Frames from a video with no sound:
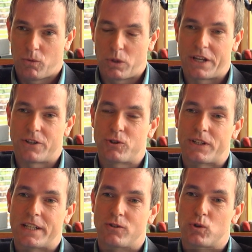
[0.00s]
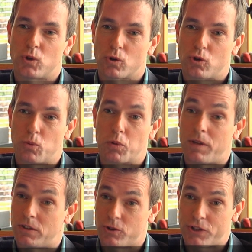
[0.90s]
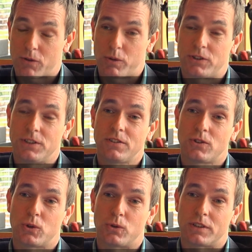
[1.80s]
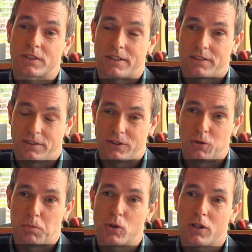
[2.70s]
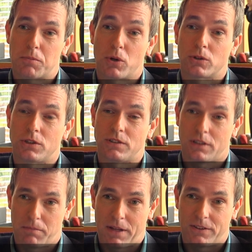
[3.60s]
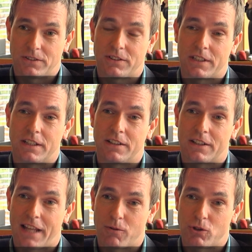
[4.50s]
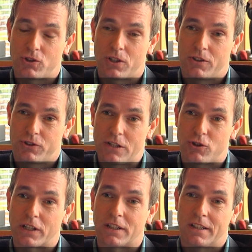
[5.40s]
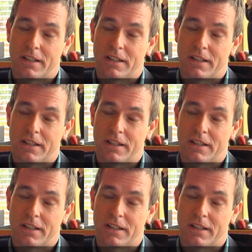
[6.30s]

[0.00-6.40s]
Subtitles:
We are here today to talk to Professor Jack Richards to discuss his new book, Approaches and Methods in Language Teaching.